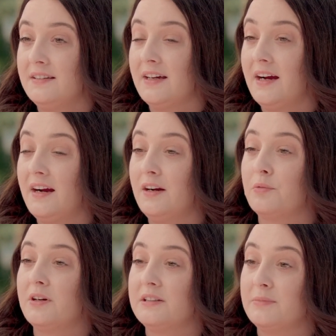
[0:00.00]
the hard
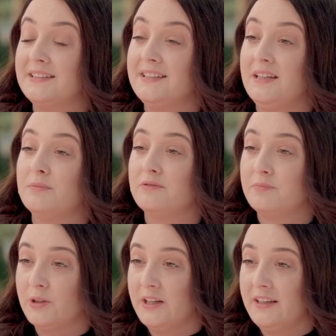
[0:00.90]
work that my team have
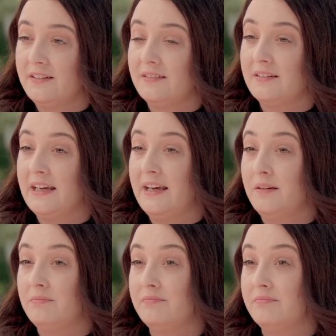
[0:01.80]
put in.
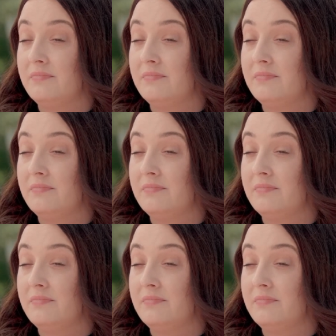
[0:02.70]
Um,